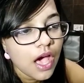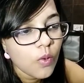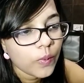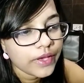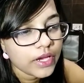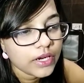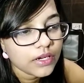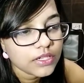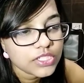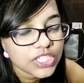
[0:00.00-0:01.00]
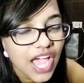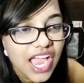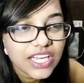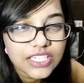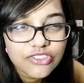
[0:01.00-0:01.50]
where a
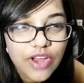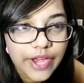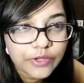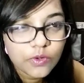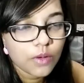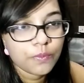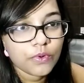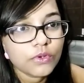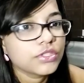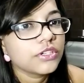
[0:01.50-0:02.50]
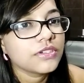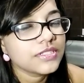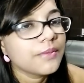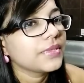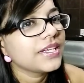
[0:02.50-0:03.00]
child is trying to approach her or
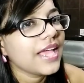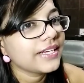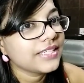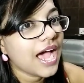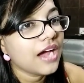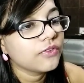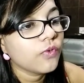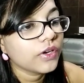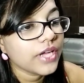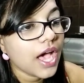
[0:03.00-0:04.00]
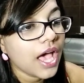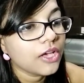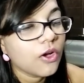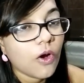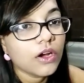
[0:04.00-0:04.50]
something like that, what I
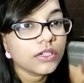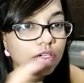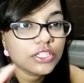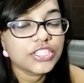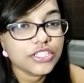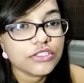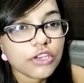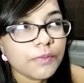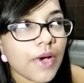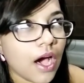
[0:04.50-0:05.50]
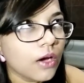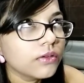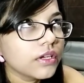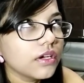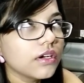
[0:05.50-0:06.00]
got a gist
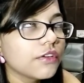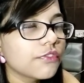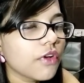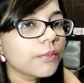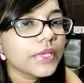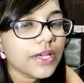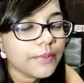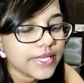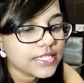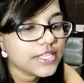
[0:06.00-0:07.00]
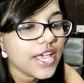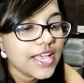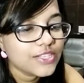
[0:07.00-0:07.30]
about from the comments.